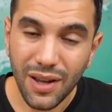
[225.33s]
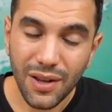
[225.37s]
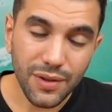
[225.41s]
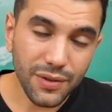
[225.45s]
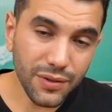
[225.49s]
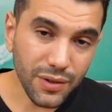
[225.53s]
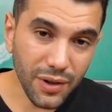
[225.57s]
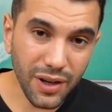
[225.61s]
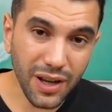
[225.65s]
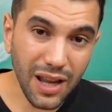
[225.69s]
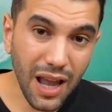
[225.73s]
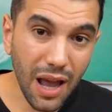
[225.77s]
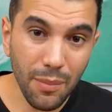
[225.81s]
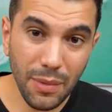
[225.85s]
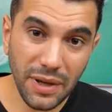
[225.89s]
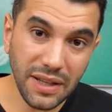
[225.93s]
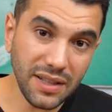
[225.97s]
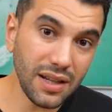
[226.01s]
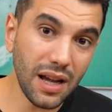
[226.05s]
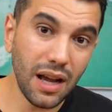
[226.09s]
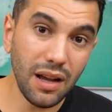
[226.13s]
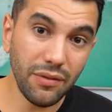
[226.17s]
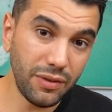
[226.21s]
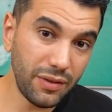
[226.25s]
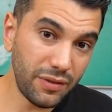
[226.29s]
So it can be
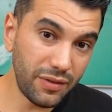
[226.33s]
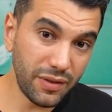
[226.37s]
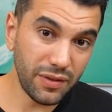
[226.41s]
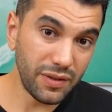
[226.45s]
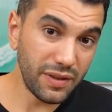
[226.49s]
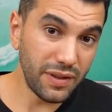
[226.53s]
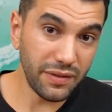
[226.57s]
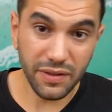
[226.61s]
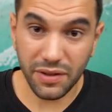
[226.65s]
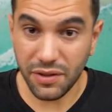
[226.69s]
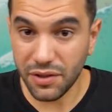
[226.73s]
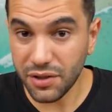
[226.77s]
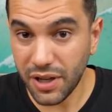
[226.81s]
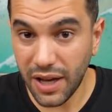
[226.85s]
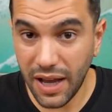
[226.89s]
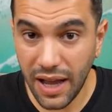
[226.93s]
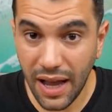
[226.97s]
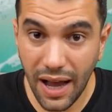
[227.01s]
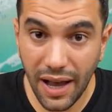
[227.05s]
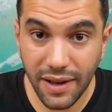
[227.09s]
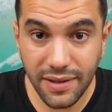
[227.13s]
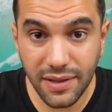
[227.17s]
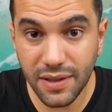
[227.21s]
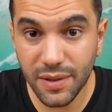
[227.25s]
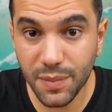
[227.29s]
tough if you've lived in share
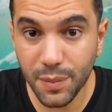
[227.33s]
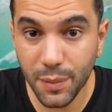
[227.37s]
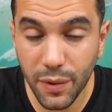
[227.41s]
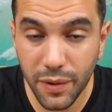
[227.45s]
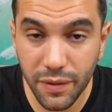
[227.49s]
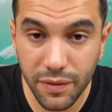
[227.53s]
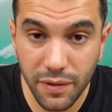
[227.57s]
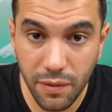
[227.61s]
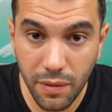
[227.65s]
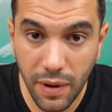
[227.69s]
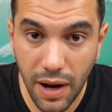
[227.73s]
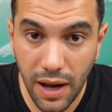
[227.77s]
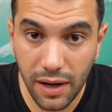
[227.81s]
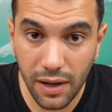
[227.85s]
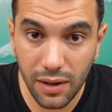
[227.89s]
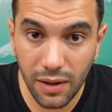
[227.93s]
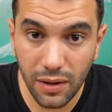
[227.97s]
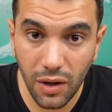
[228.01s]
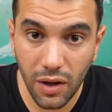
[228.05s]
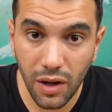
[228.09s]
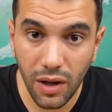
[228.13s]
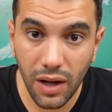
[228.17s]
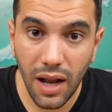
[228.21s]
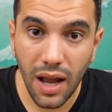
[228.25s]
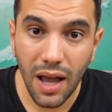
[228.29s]
houses, moved around a
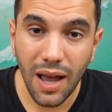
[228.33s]
lot.